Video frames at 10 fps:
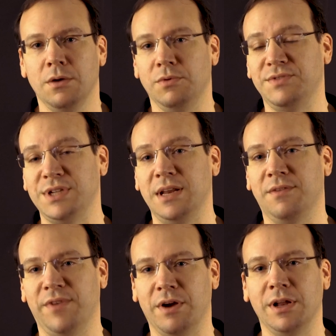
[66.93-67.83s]
We've seen
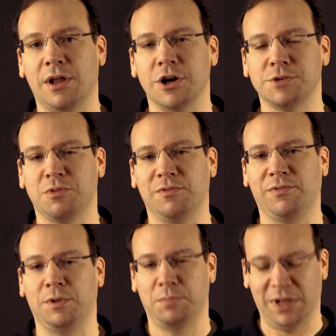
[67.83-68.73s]
a very large
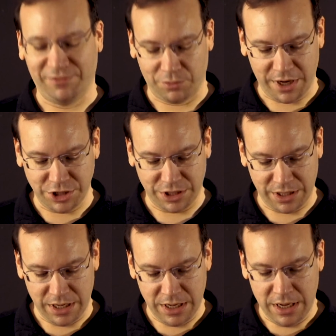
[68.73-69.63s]

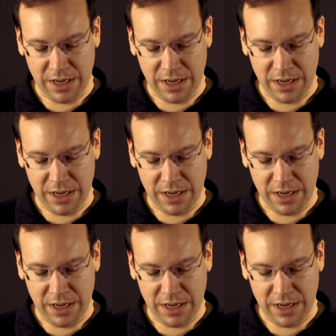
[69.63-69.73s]
proliferation